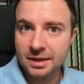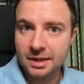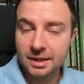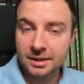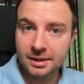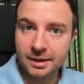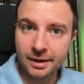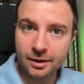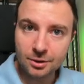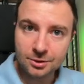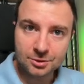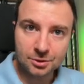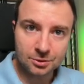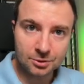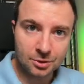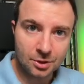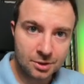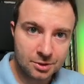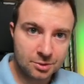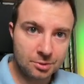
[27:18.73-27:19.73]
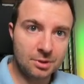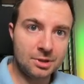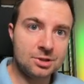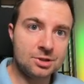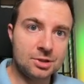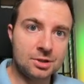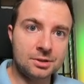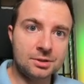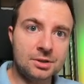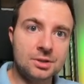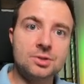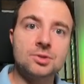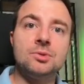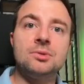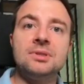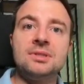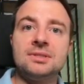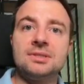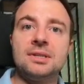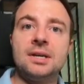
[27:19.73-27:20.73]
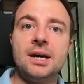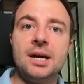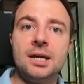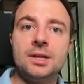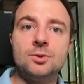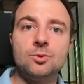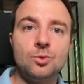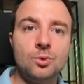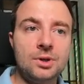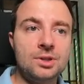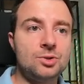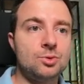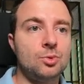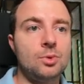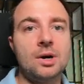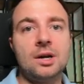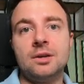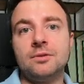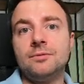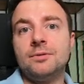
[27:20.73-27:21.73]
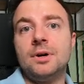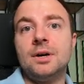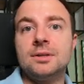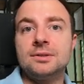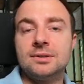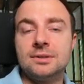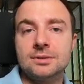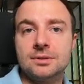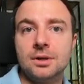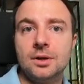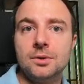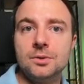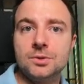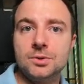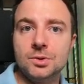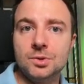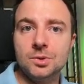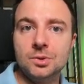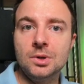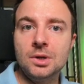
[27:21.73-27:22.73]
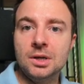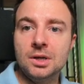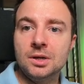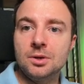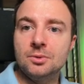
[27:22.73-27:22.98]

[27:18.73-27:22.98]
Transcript: and they also talk to each other to decide which one of us is going to